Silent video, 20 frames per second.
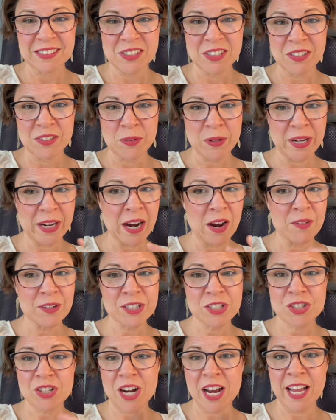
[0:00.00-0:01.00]
where I
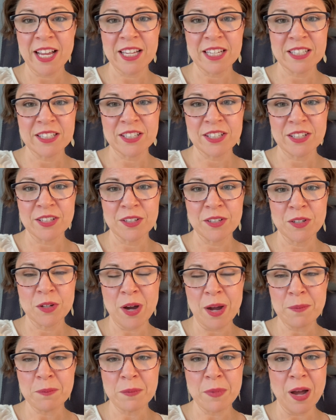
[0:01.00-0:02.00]
was trying to,
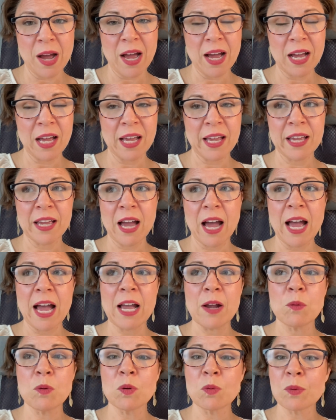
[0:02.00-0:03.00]

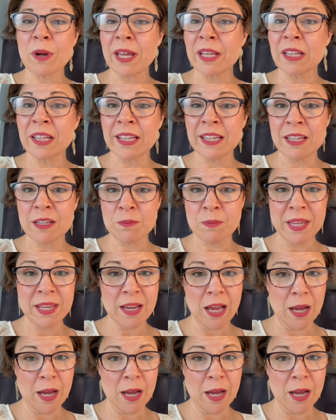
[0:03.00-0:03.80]
I will readily admit,